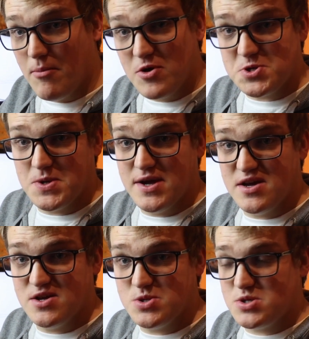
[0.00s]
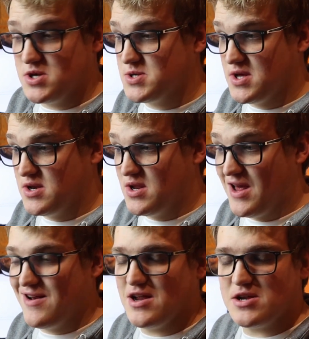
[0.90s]
a Mosfet is just an
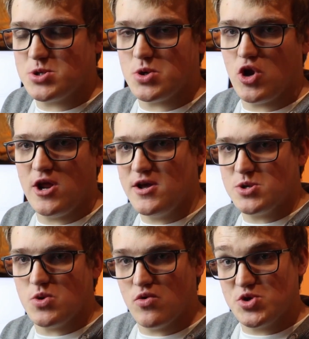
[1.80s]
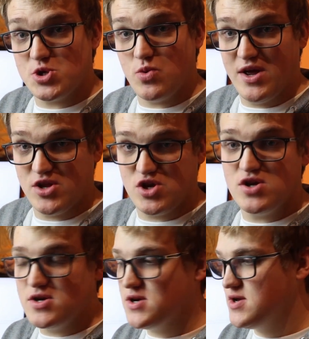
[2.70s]
electrically controlled
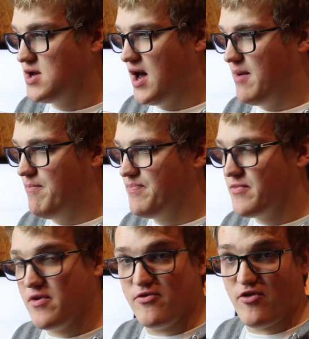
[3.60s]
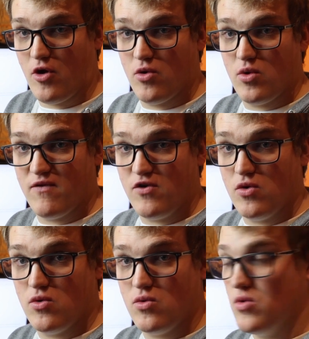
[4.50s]
switch. So if
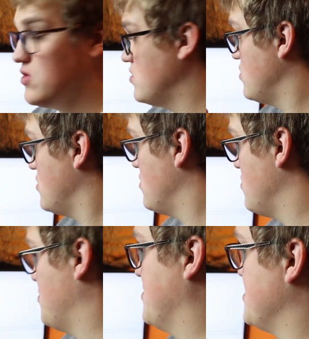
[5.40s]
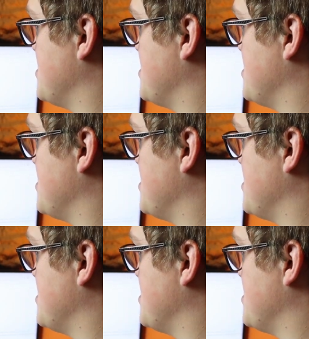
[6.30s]
you, in